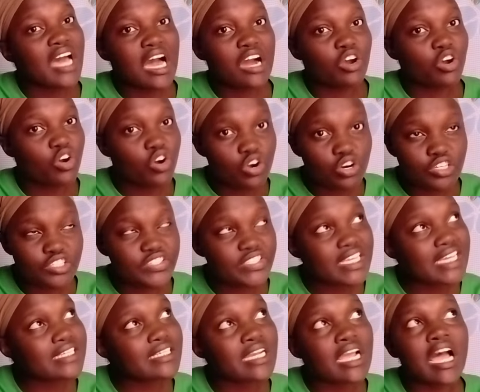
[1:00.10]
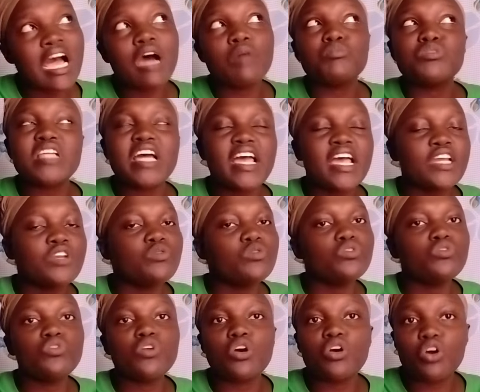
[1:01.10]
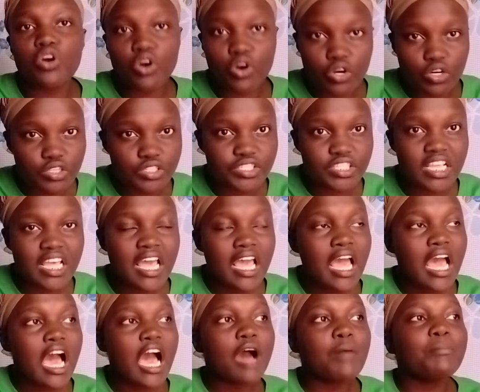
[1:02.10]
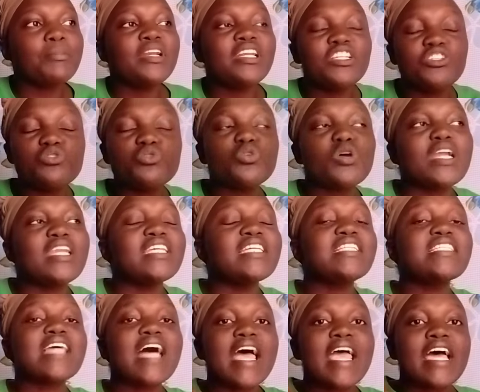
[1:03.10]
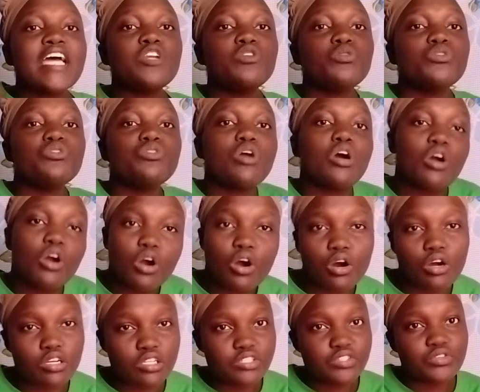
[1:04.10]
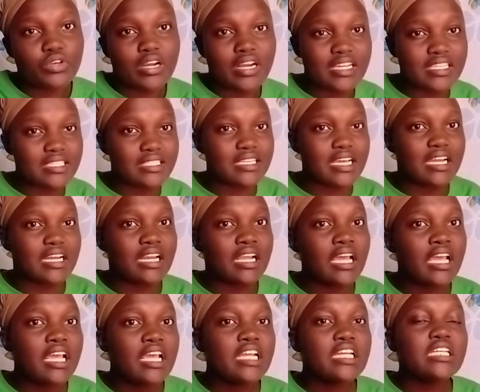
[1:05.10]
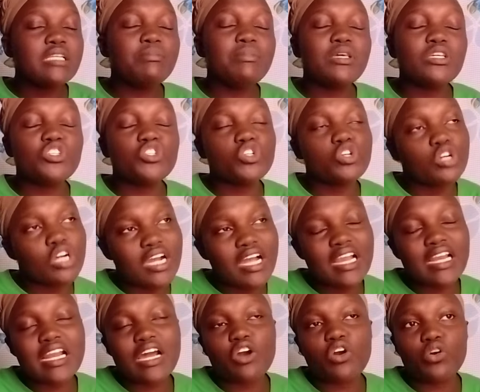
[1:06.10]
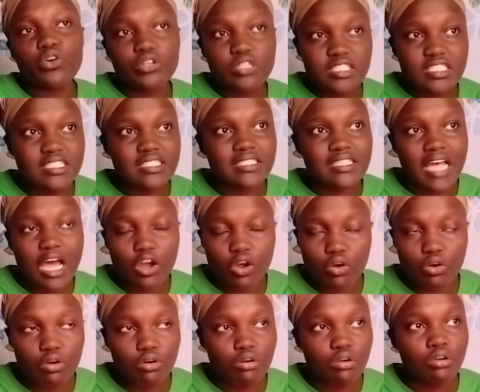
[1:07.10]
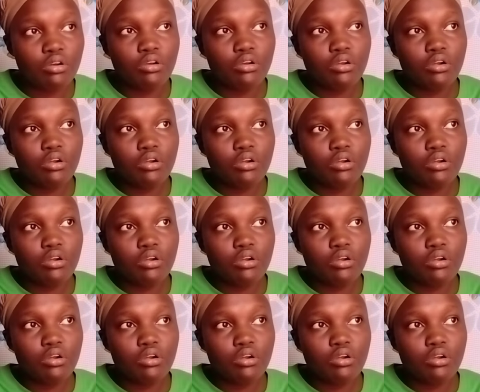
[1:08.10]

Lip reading: her calls. Sasha, I'm tired with your calls. I'm literally tired with your calls. You understand? Nimechoka na calls zako.